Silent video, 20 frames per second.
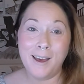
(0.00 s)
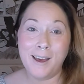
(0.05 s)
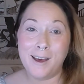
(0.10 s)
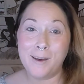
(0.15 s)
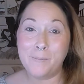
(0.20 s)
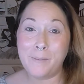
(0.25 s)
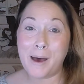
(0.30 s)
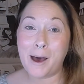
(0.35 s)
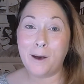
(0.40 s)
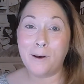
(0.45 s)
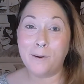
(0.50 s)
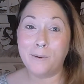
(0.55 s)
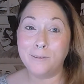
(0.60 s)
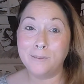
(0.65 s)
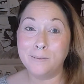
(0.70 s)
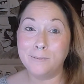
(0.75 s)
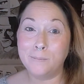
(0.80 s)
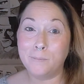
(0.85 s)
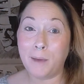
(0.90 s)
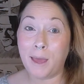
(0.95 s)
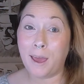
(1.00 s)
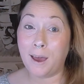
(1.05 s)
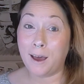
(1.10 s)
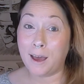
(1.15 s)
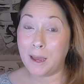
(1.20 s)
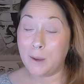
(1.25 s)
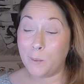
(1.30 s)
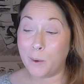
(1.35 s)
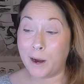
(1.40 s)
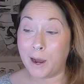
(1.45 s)
about my
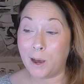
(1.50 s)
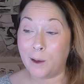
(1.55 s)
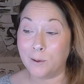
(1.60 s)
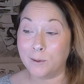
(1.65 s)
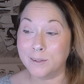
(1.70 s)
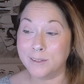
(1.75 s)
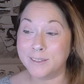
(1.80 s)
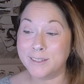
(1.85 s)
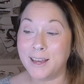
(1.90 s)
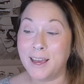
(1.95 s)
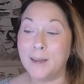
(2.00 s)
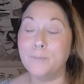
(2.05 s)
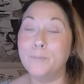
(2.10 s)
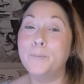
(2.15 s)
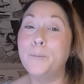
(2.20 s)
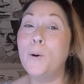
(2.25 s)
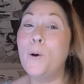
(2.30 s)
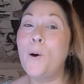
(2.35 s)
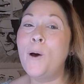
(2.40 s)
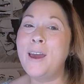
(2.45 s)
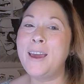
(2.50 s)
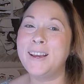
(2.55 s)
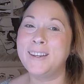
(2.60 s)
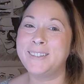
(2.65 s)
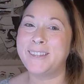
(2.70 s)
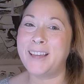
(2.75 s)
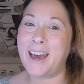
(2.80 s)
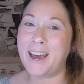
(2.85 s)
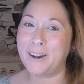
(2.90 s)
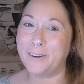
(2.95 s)
eyebrows, and boy is
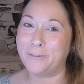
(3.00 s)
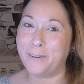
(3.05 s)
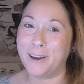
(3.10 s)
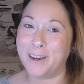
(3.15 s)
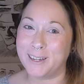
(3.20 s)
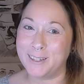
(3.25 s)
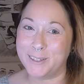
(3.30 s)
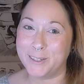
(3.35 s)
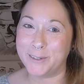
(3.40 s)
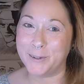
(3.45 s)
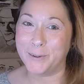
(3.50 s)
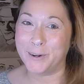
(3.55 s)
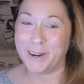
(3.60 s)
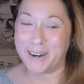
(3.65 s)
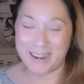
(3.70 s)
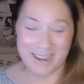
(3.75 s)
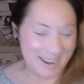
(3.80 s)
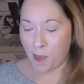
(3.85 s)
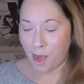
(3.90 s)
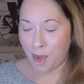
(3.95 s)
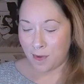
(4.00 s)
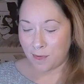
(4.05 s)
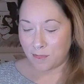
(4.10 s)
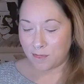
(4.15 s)
that a story.